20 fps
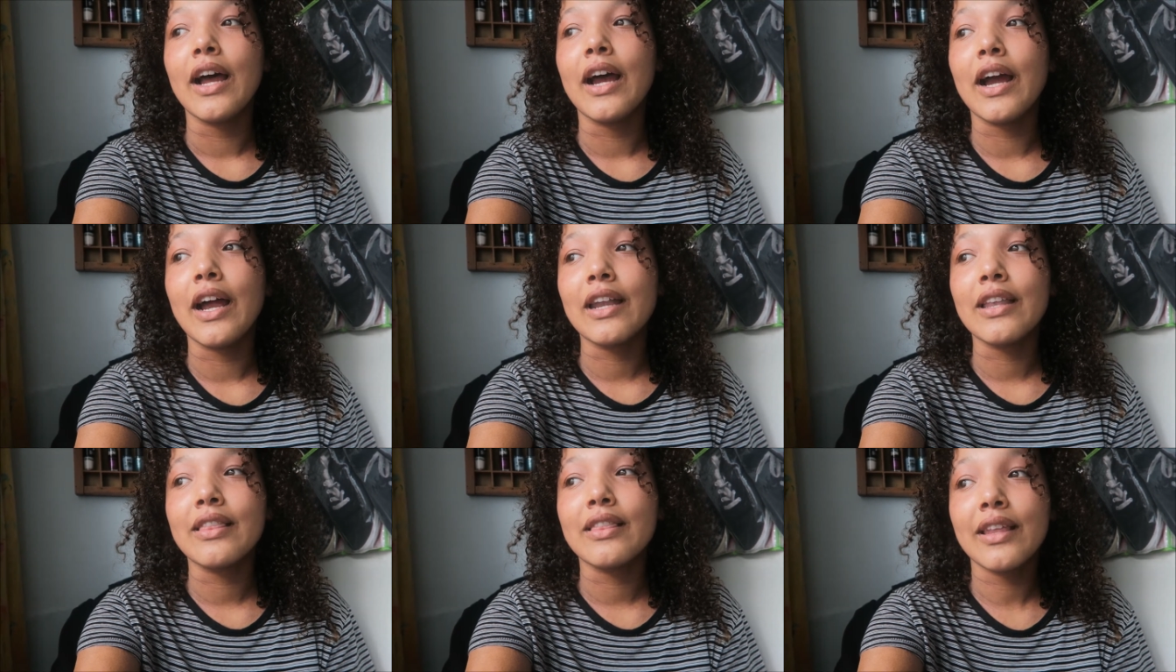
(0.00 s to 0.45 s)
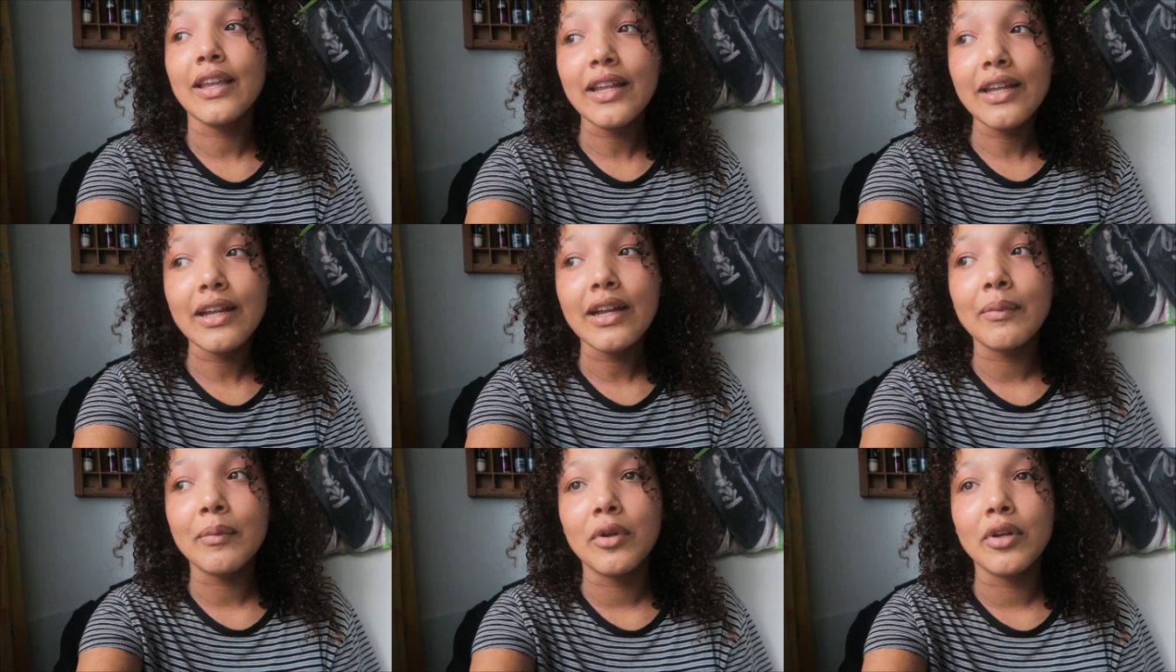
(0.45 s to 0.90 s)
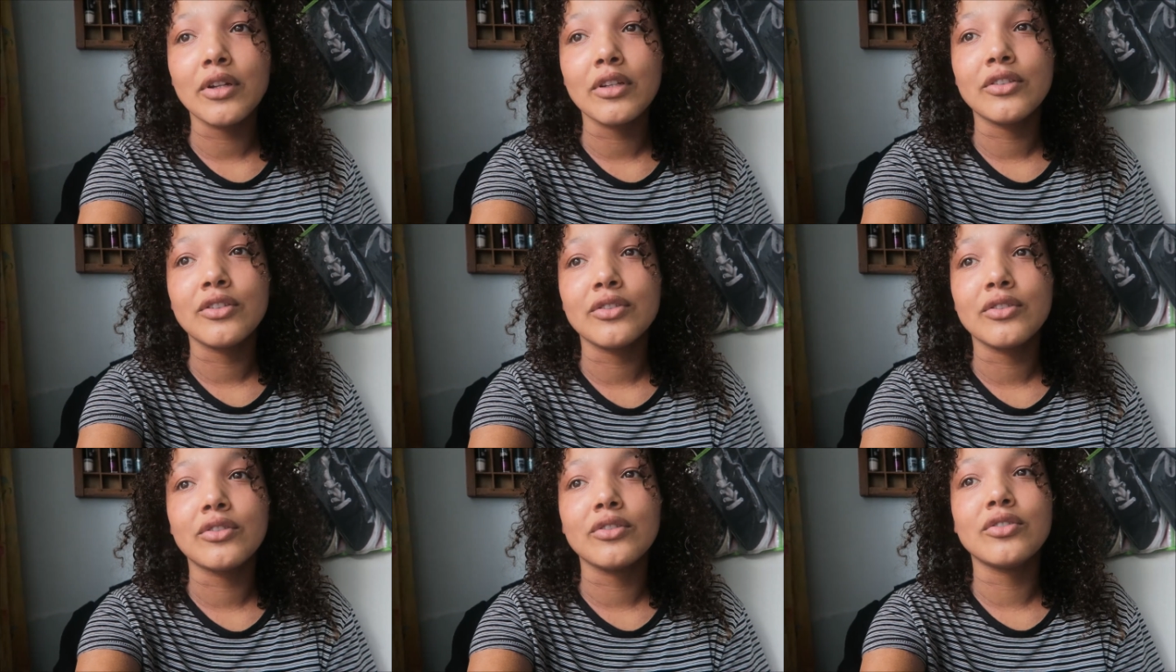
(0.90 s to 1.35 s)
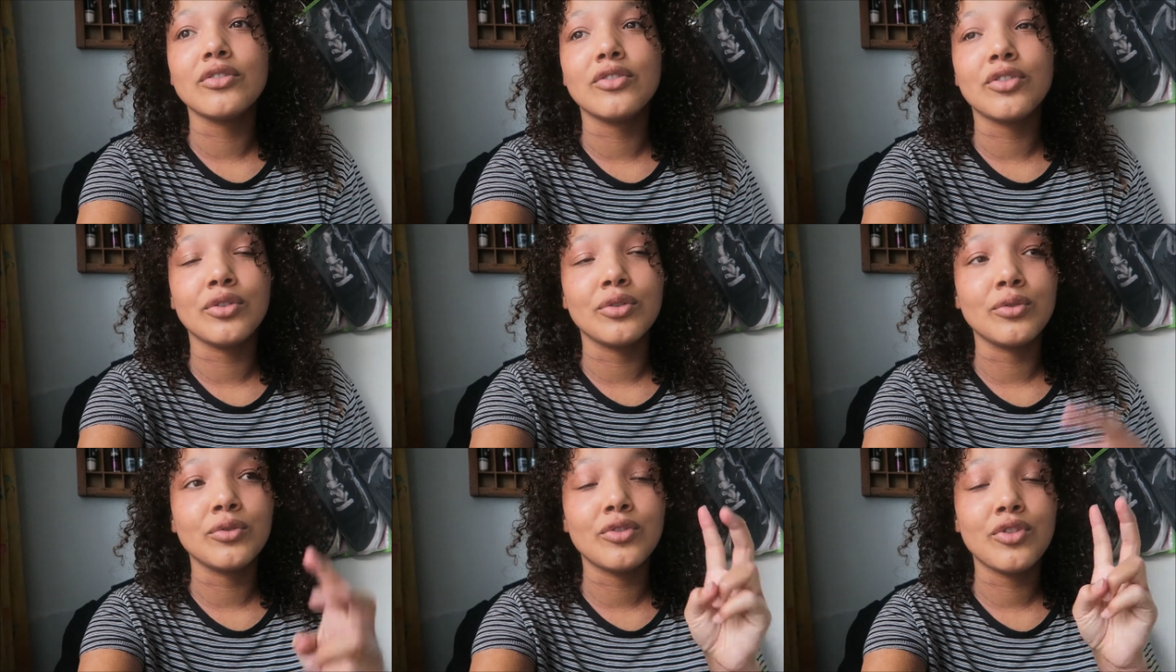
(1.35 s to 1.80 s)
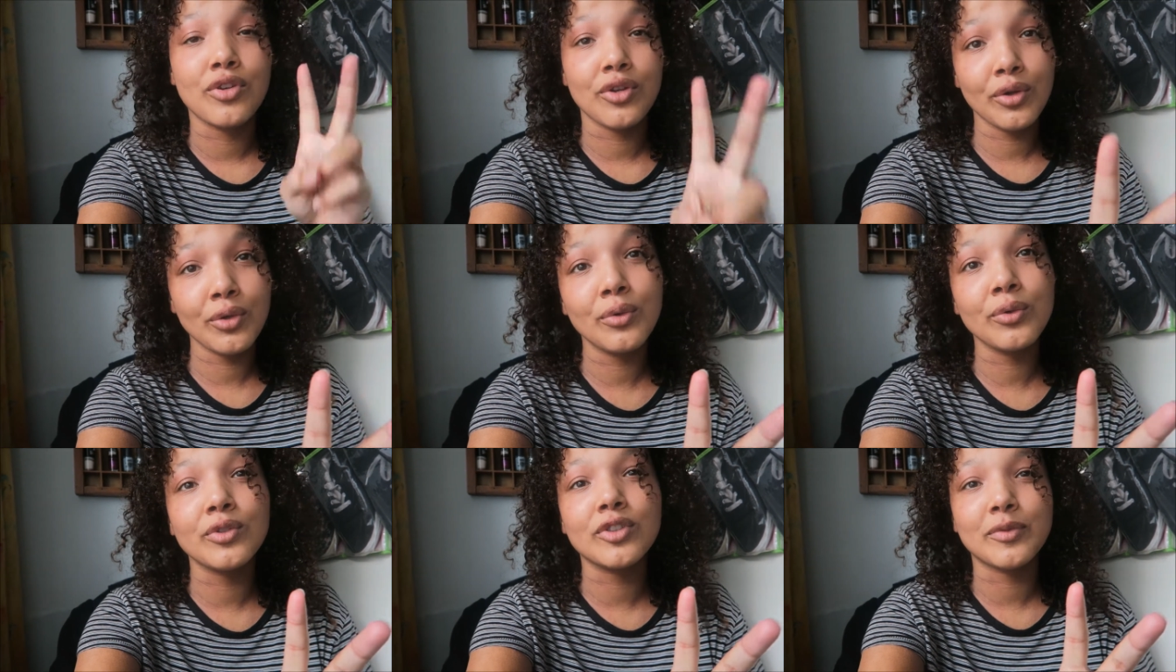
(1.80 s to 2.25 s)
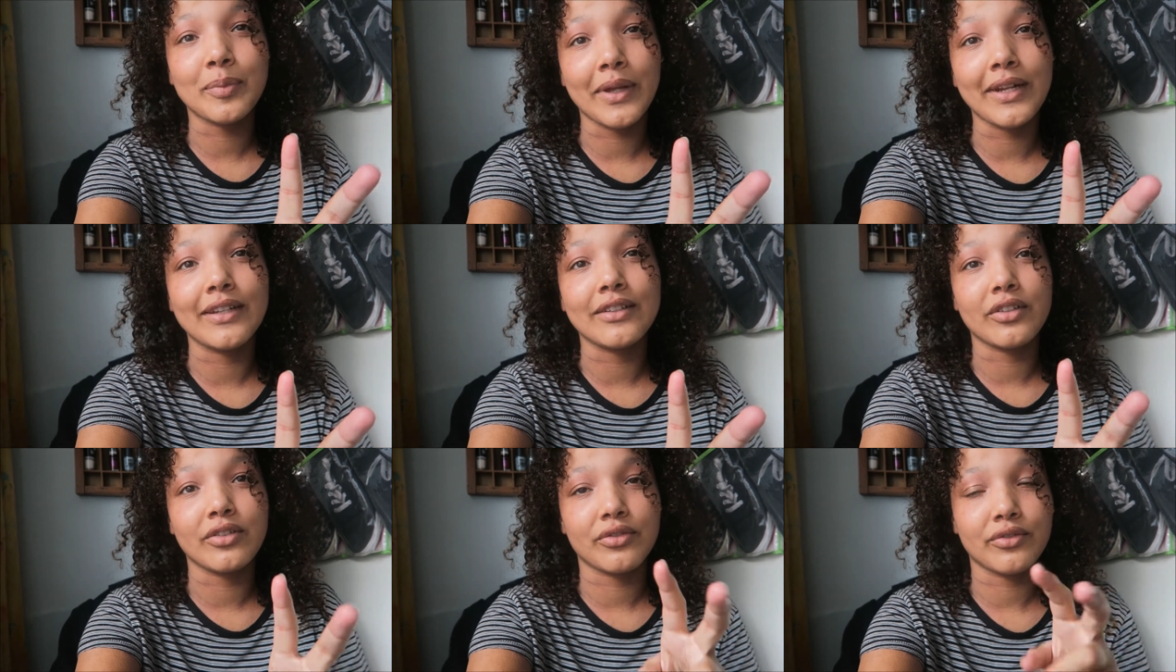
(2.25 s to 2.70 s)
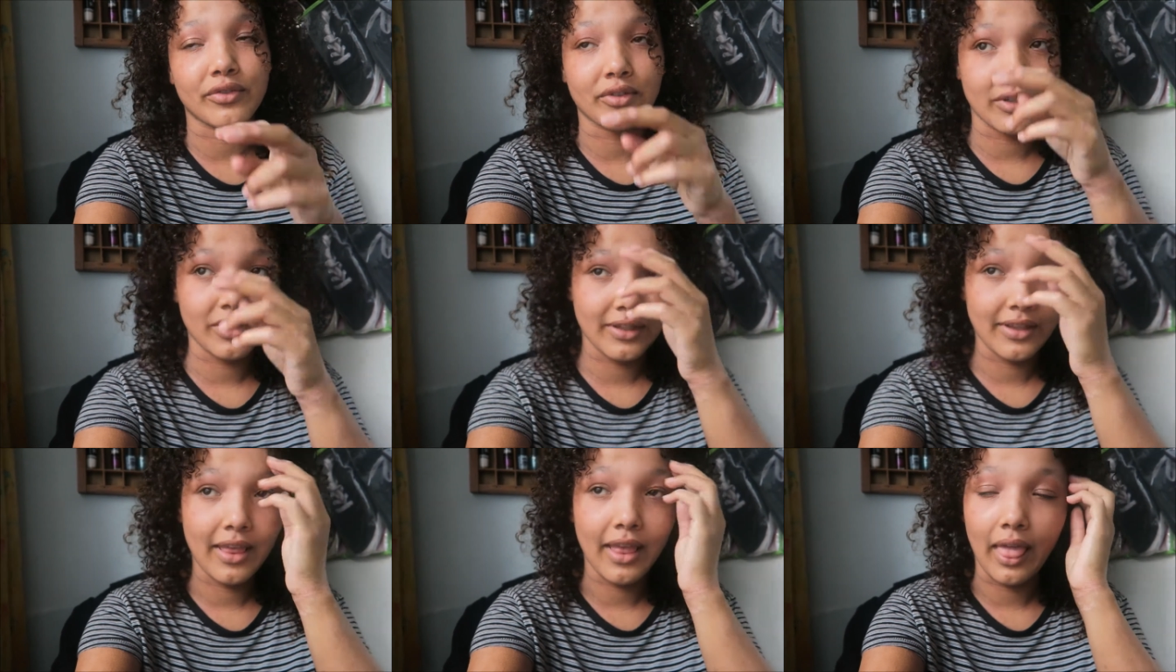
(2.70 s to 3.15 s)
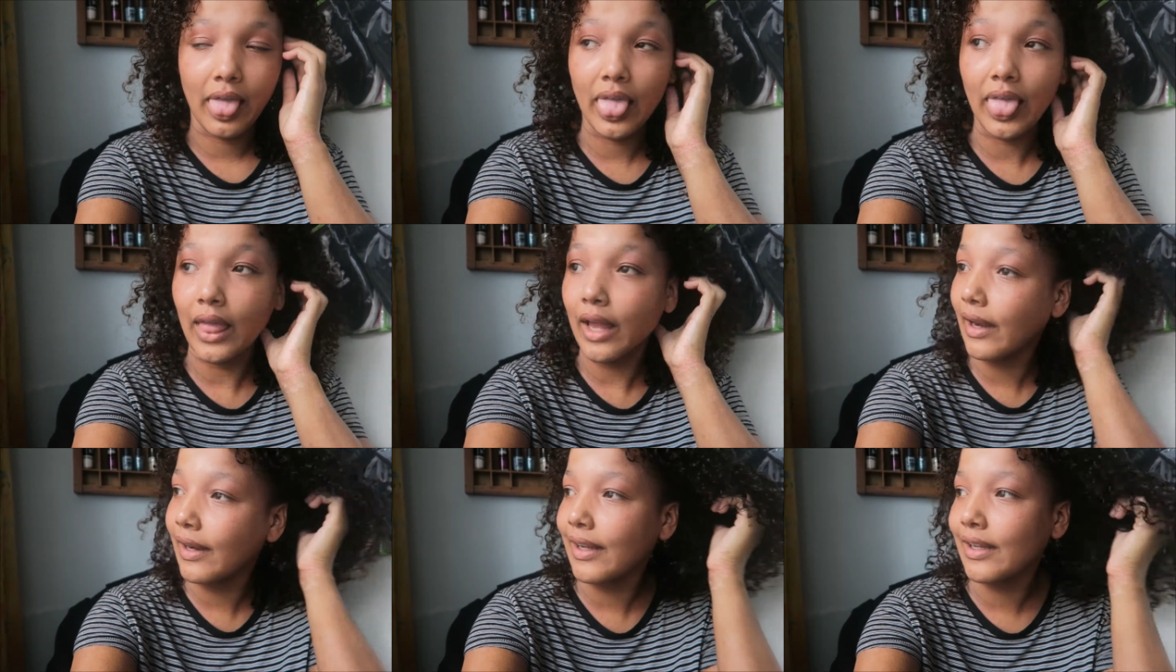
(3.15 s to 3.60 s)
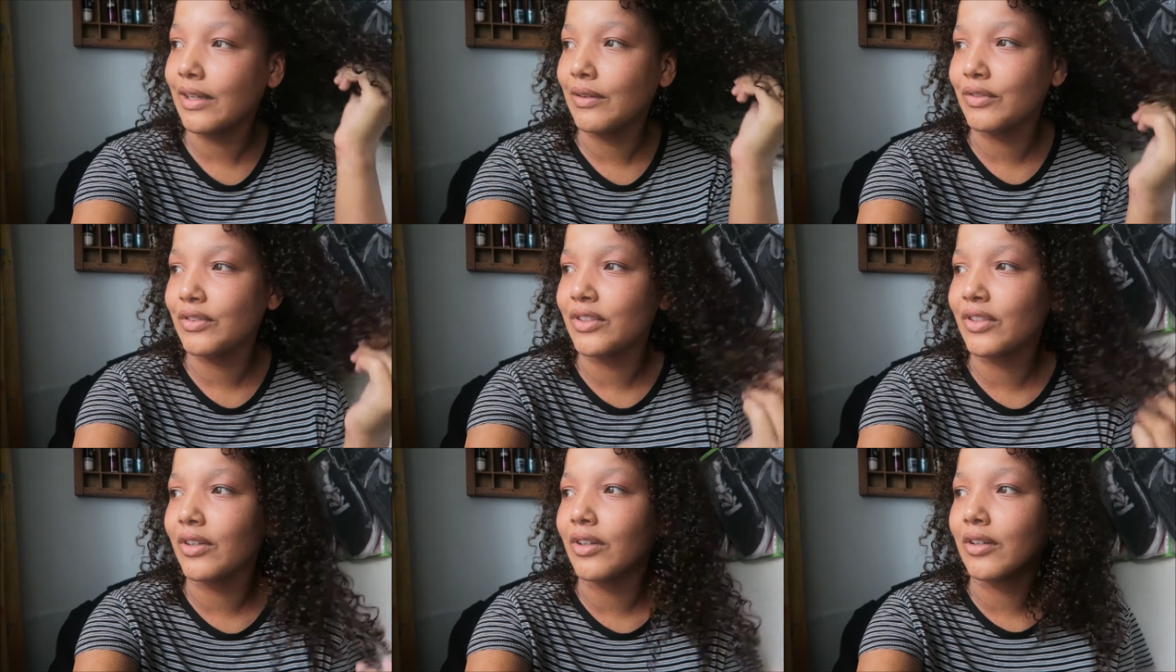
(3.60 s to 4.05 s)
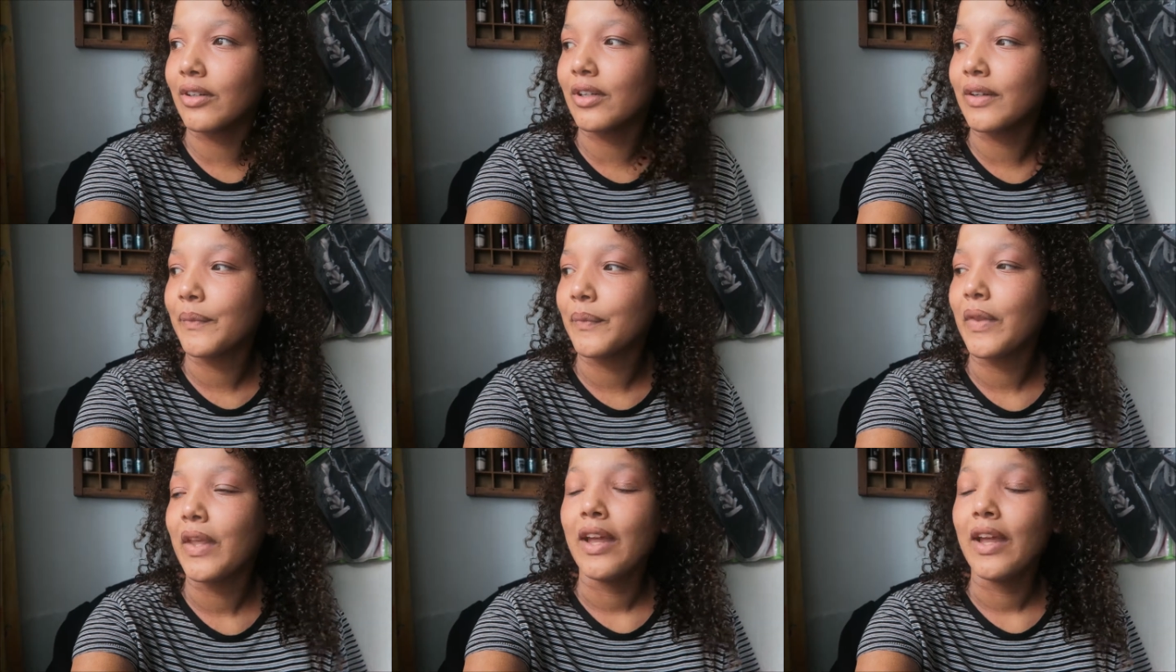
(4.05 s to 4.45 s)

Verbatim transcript: I think I'm gonna do two Spanish, ugh, I can't even talk.